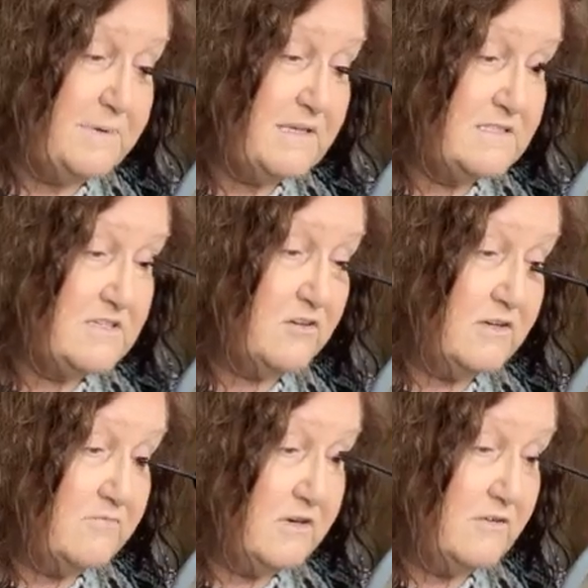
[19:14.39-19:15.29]
bit
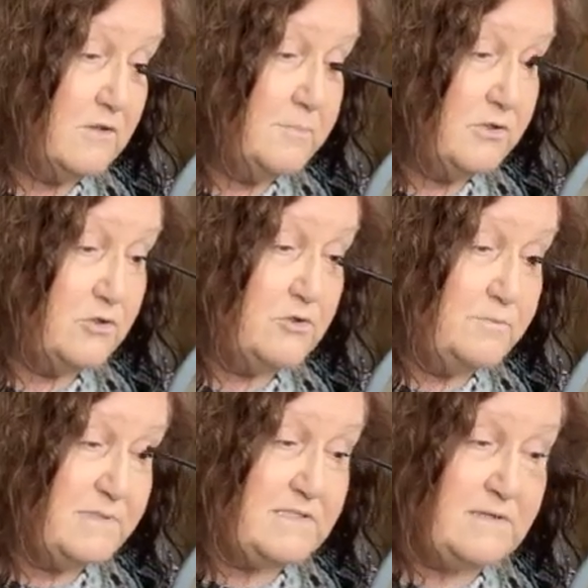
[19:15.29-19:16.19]
tight around the
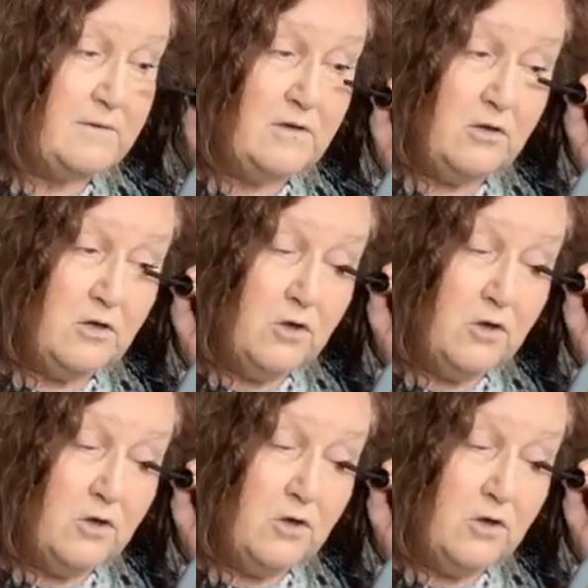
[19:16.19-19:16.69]
boobs